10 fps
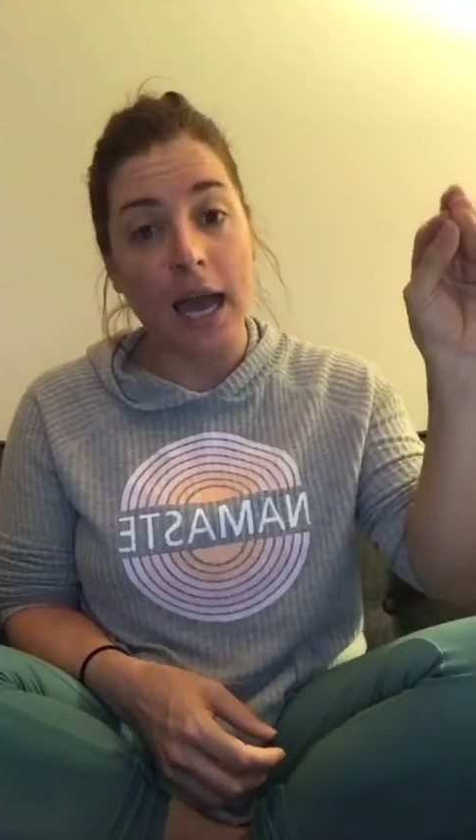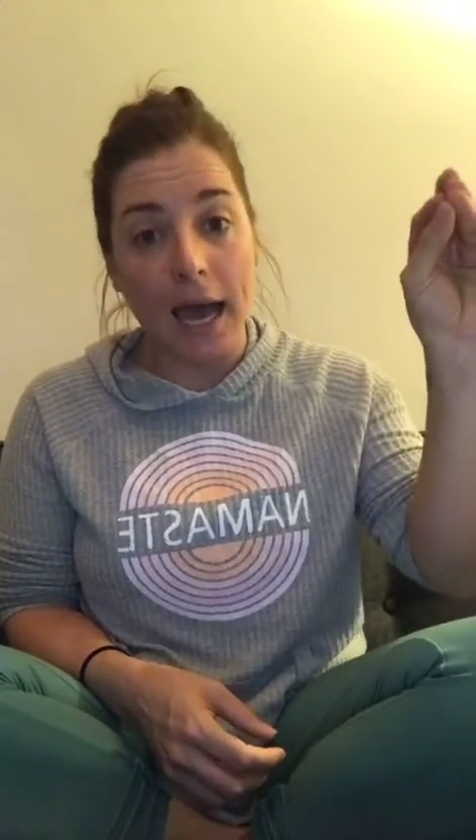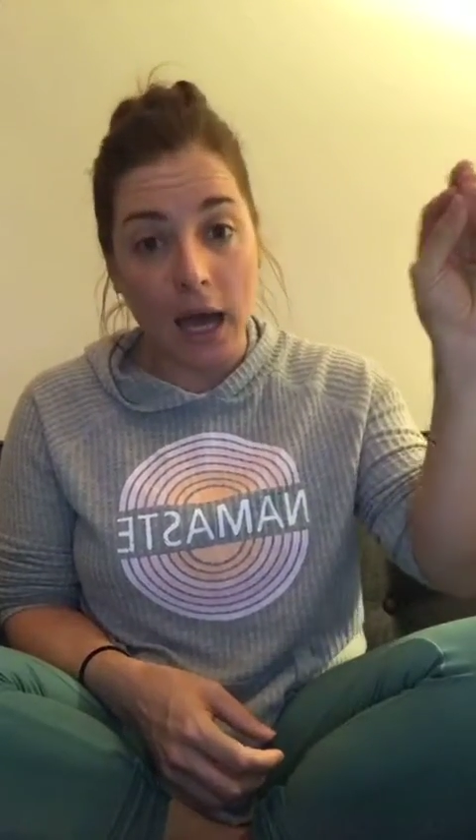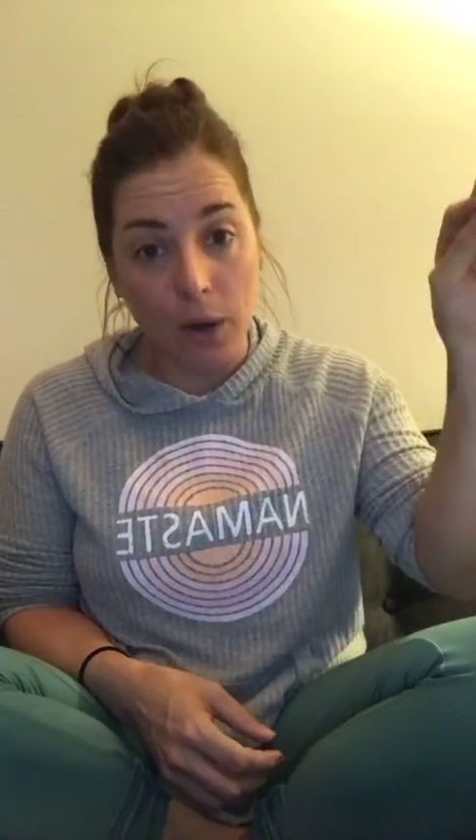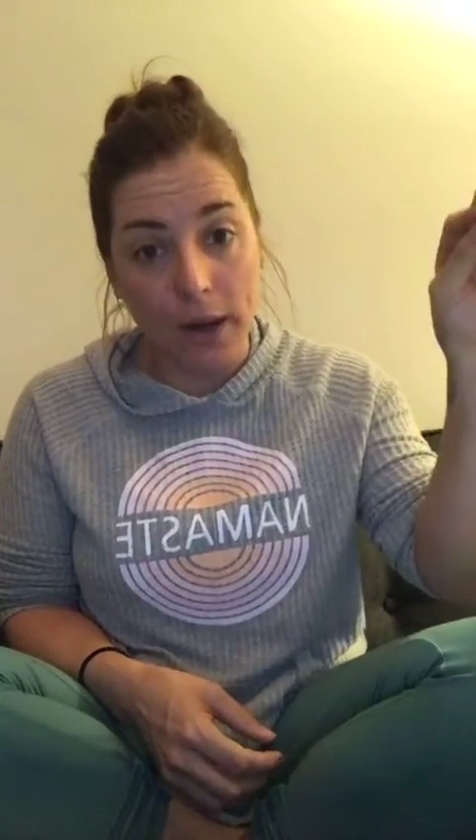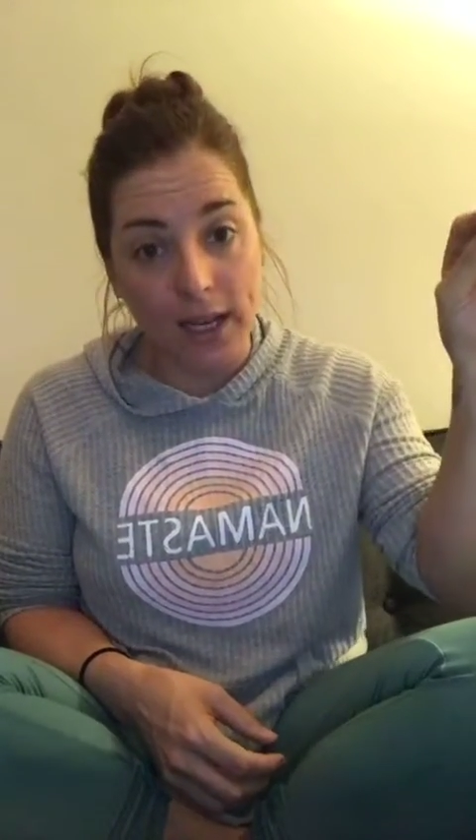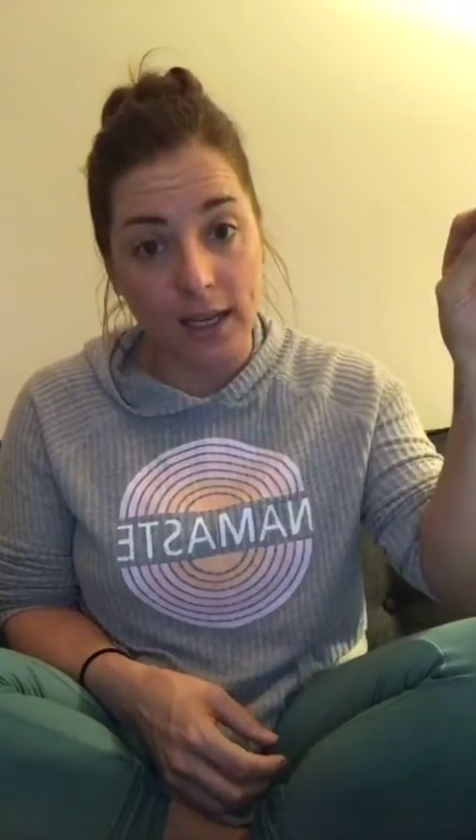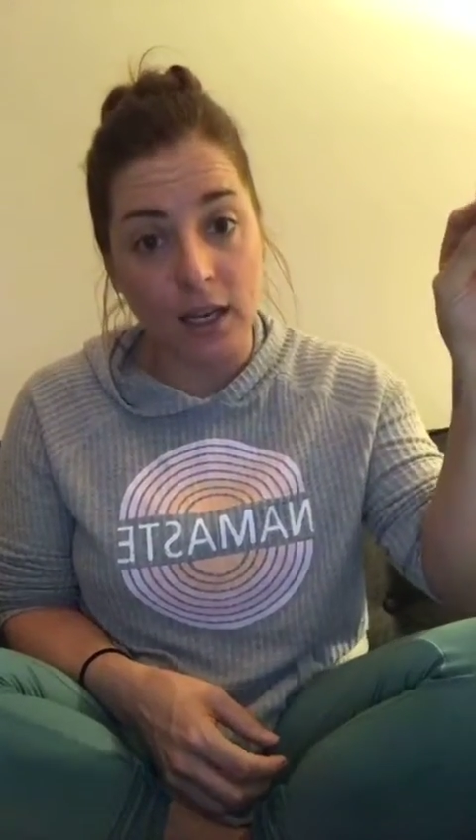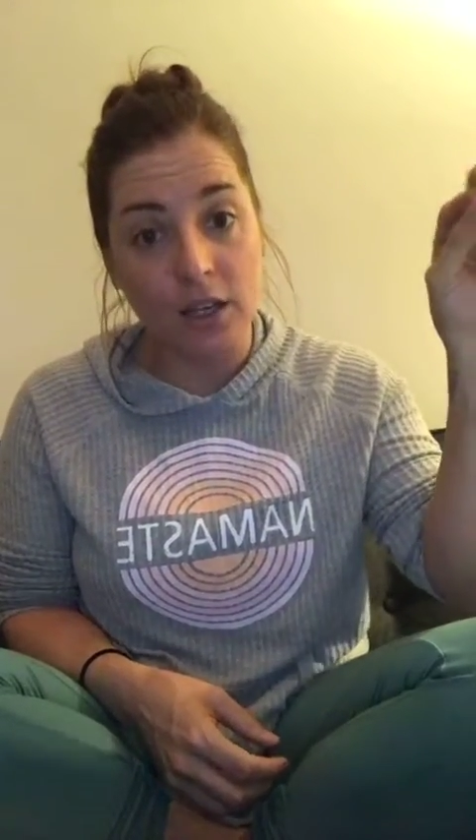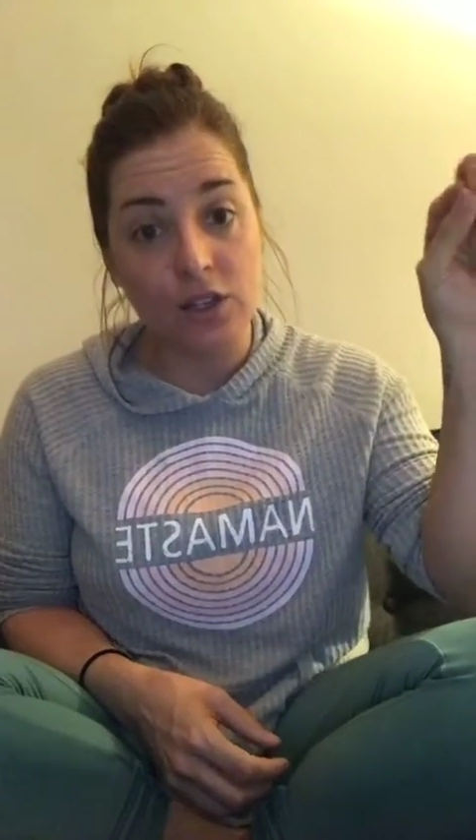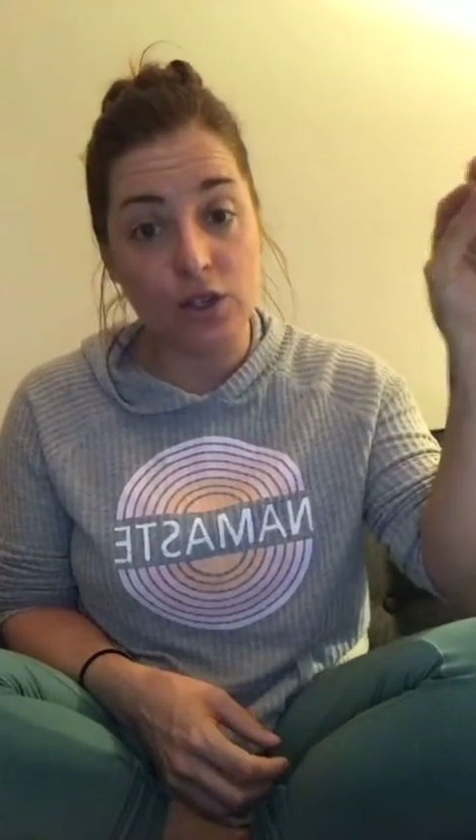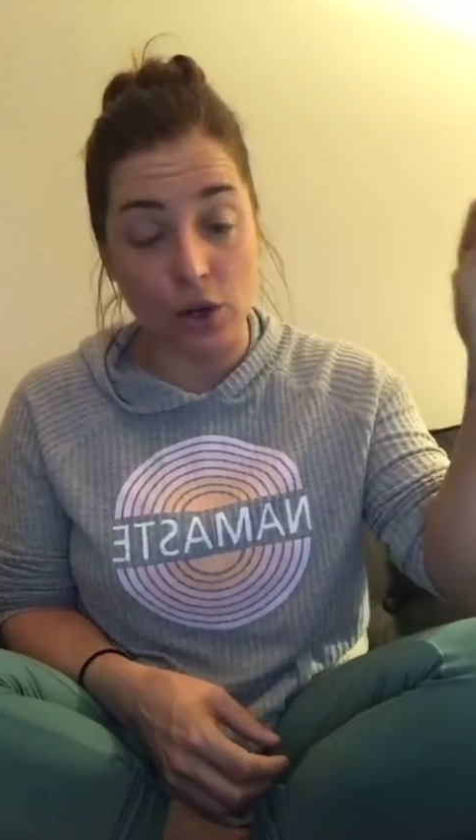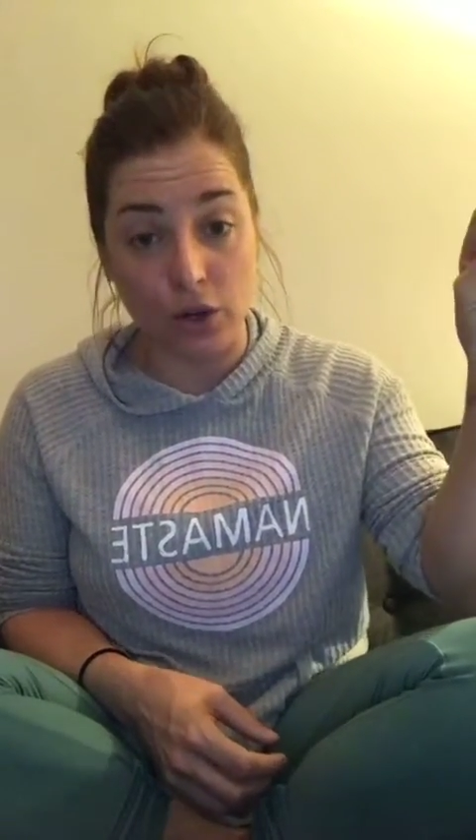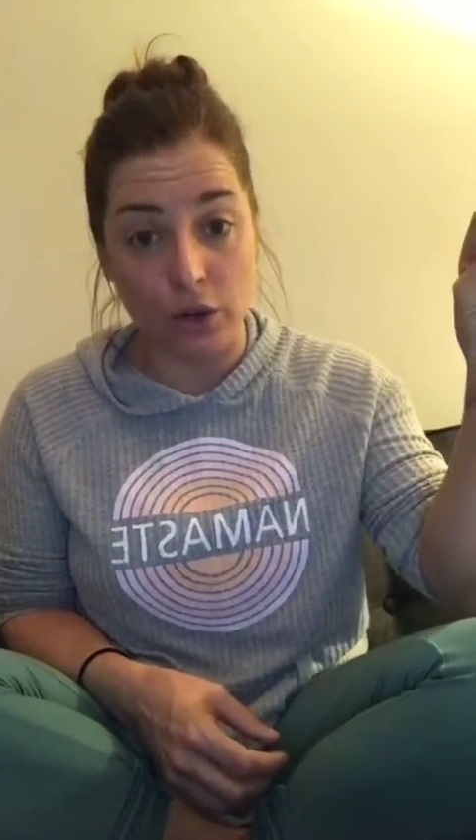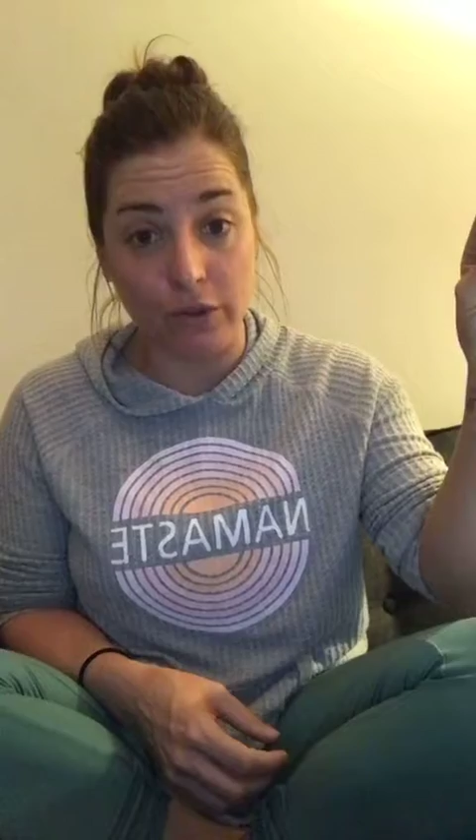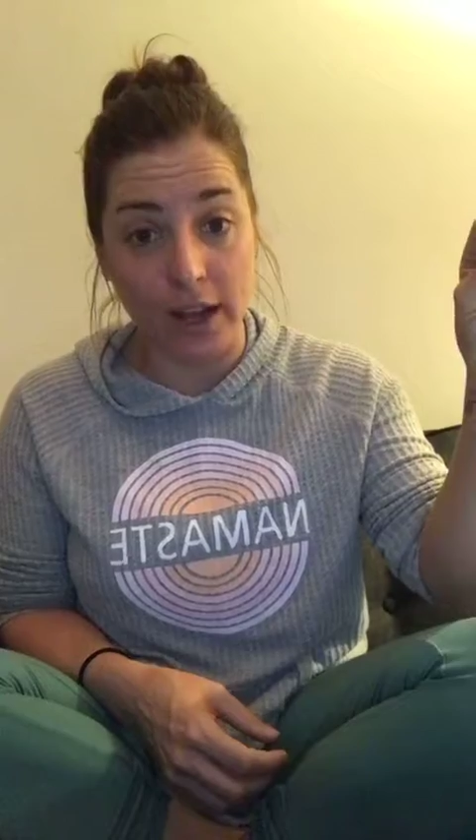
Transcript: how I can serve